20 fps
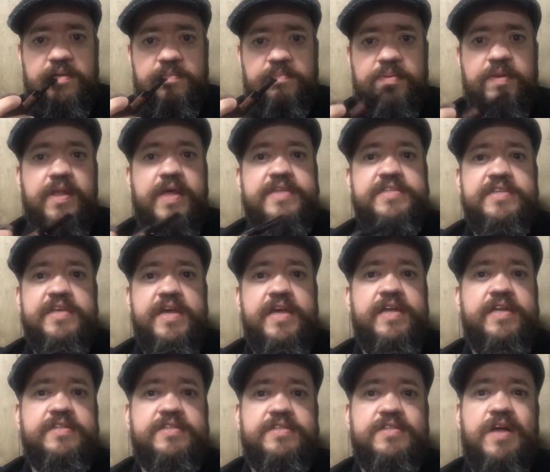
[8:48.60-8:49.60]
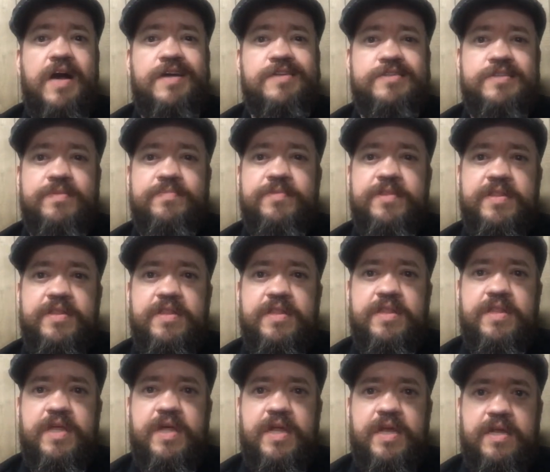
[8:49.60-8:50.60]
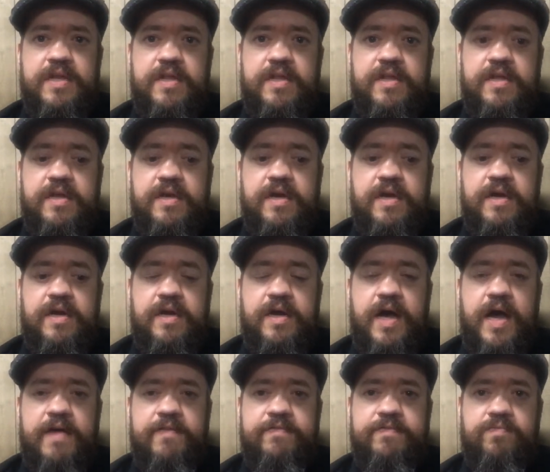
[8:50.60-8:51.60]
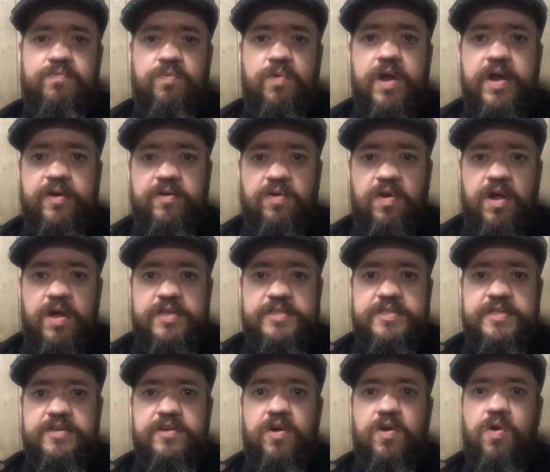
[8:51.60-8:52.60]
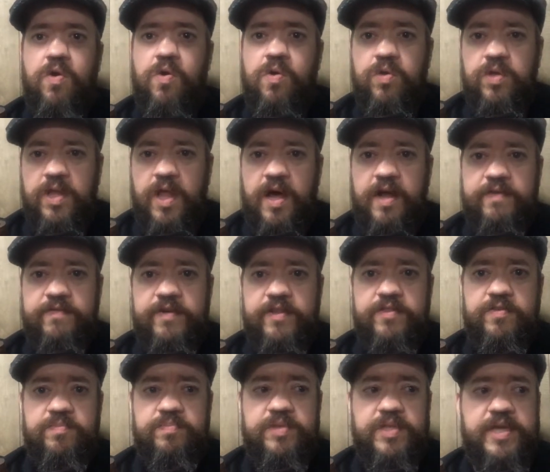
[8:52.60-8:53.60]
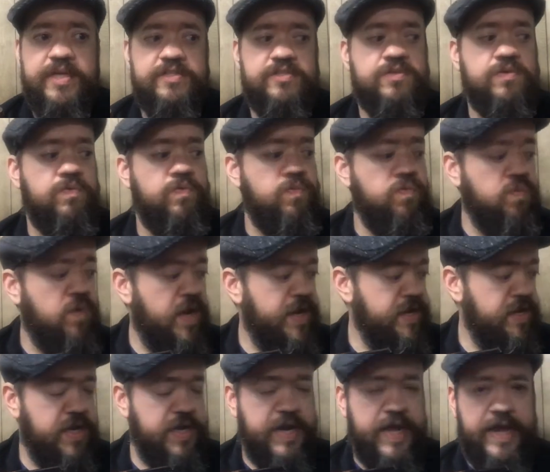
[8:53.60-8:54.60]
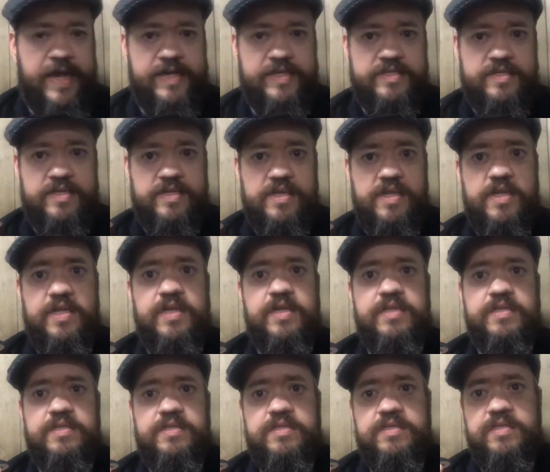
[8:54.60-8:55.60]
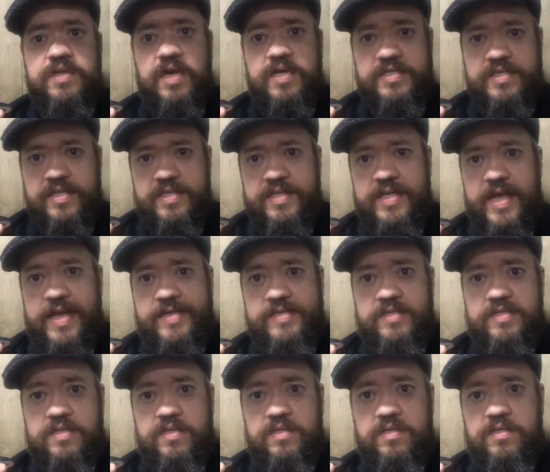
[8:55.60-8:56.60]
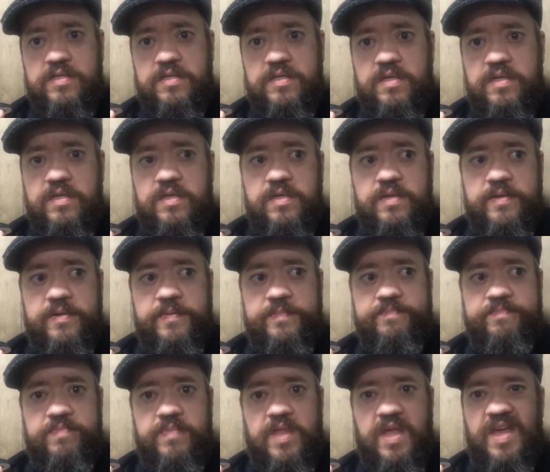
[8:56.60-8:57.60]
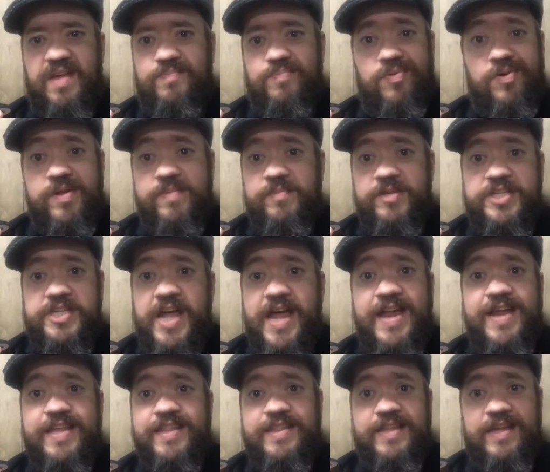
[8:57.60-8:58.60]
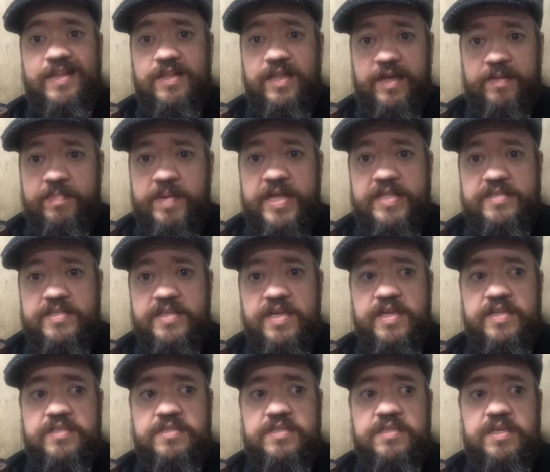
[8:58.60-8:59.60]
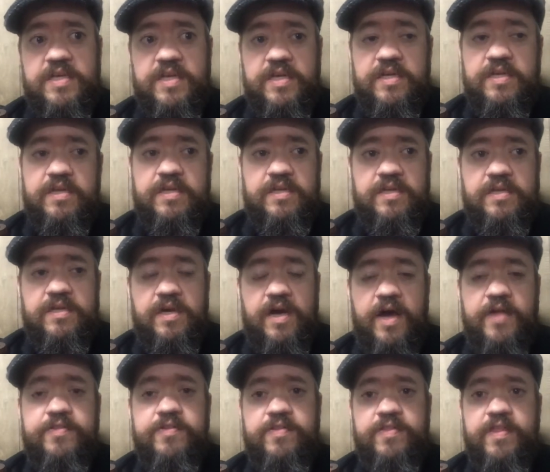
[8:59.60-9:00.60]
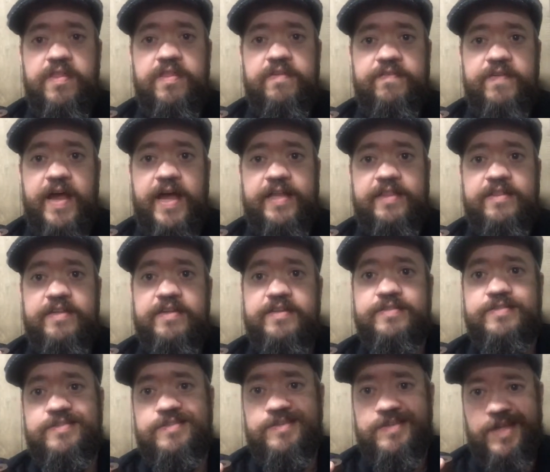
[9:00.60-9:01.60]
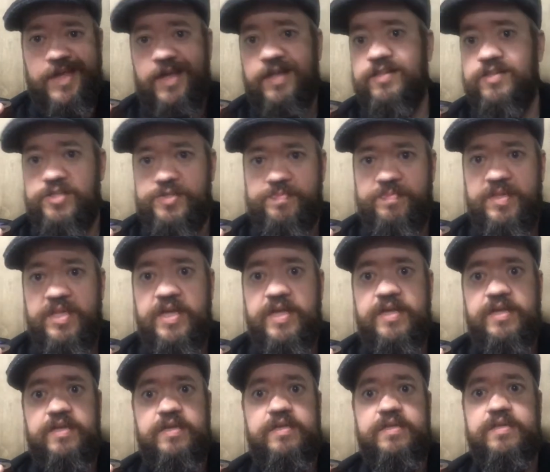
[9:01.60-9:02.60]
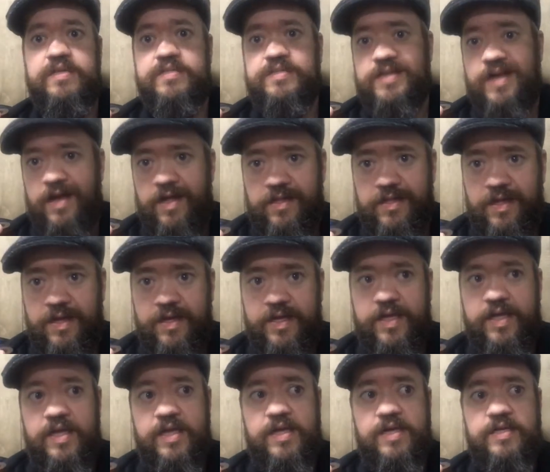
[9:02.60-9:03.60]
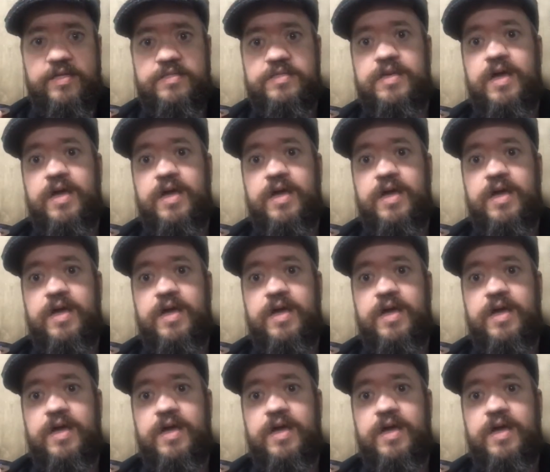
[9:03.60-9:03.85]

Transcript: pleasant, and it's not something that I've run across in a whole lot of other blends. White Knight has it. It doesn't taste pretty much anything like Penzance, other than the fact that it's an English blend. It's got latakia, it's